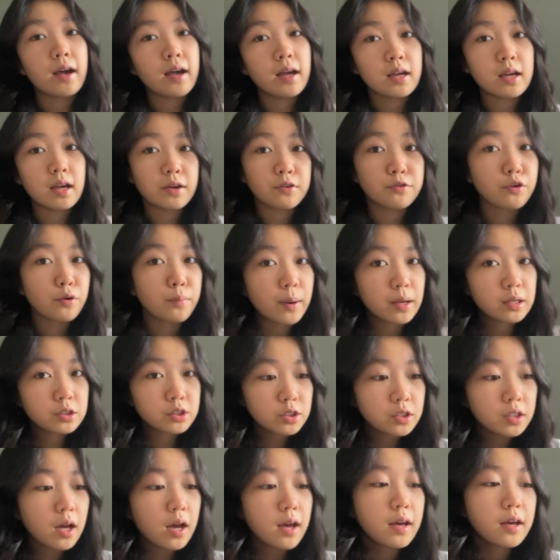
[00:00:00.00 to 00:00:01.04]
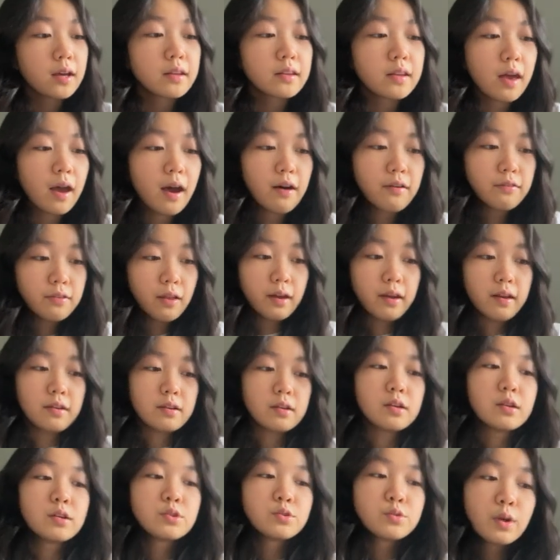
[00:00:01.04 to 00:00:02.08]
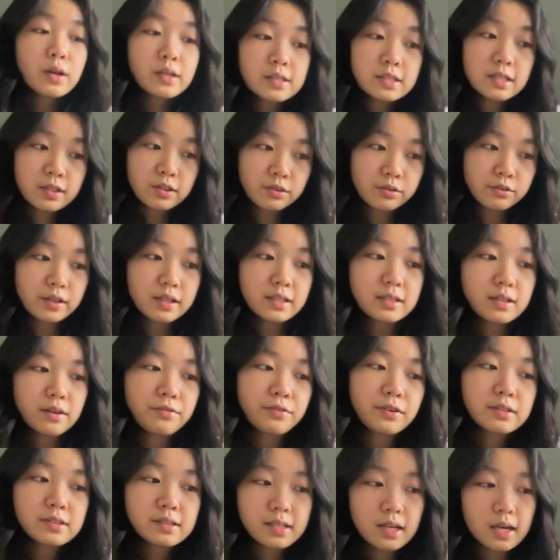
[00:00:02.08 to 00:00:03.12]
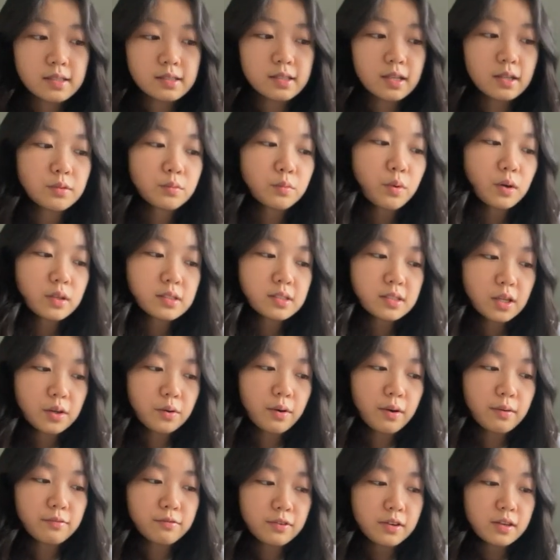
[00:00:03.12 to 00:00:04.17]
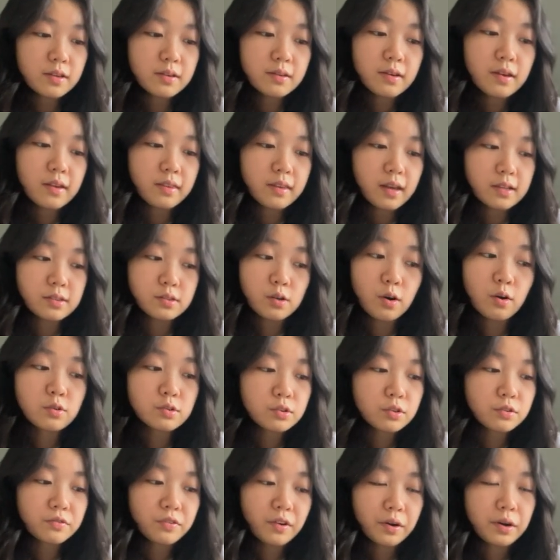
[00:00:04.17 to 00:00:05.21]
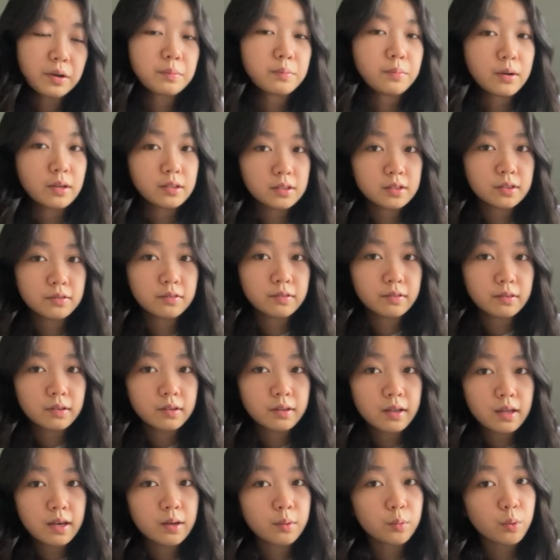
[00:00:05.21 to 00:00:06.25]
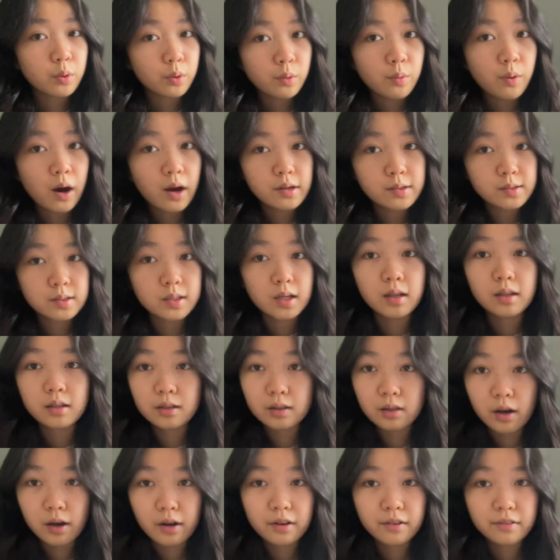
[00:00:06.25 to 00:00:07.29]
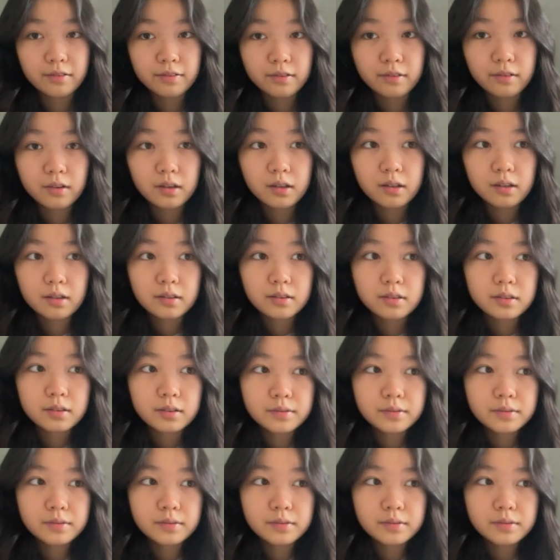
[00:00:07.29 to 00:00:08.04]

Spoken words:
as Ava mentioned, they have like 23 different sets in one single MV. That's also very impressive. It requires a lot of